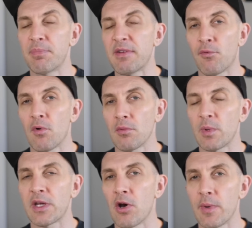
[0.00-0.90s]
before
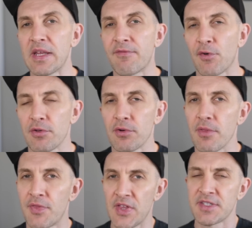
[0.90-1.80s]
we go any further,
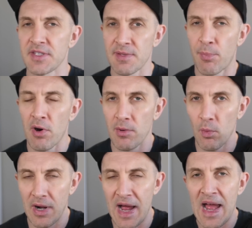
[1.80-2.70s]
this is the part
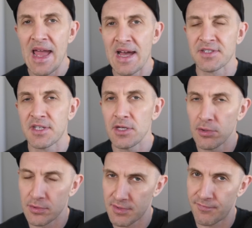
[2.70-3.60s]
where I ask
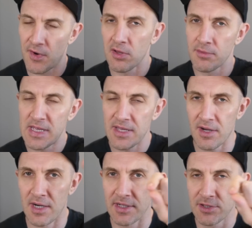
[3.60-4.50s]
you to follow me
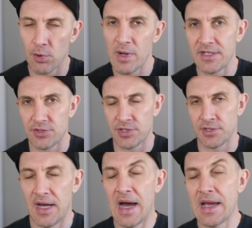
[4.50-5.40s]
on
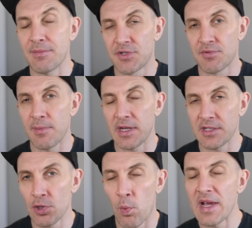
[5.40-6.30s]
Twitch. I am
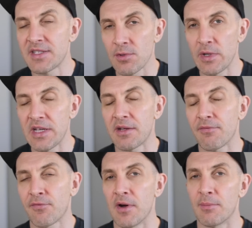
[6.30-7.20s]
streaming twice a week
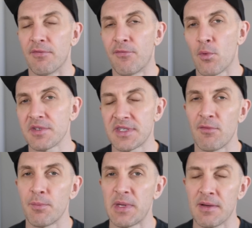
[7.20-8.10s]
from 4 to
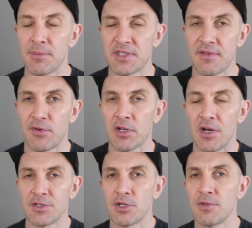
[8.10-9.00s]
7 p.m. Pacific
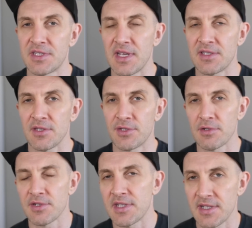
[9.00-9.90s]
on Tuesdays and
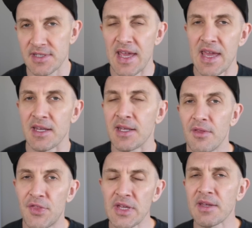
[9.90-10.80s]
Thursdays. And
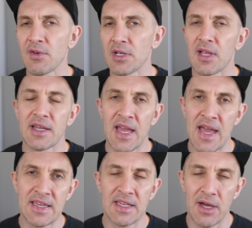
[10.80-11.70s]
think of it like
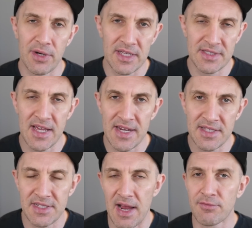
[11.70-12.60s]
hanging out at
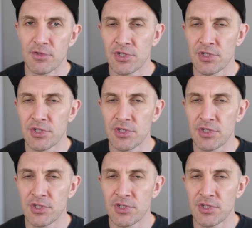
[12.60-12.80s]
Denny's after a